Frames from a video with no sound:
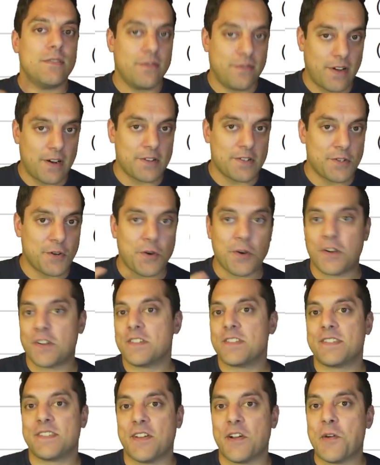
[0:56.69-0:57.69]

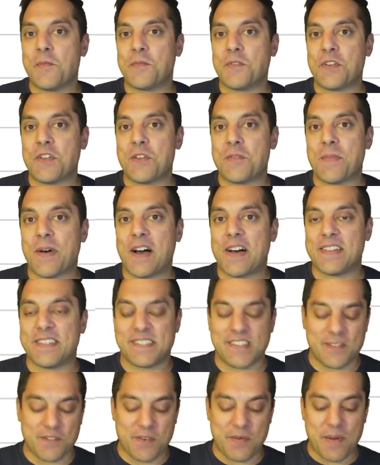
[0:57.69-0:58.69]
functors, so hopefully you
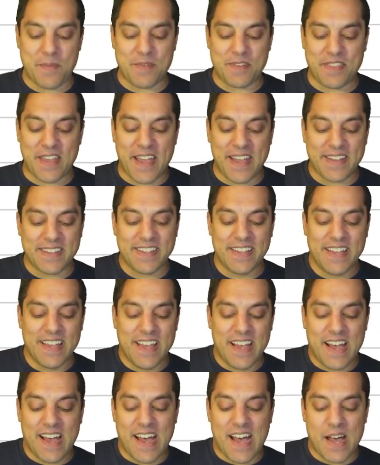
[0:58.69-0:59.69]
paused and remember that.
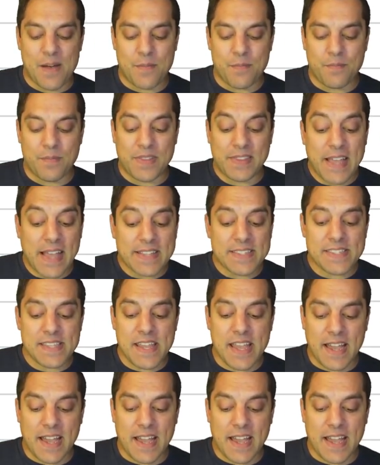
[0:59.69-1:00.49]
Um, but that's the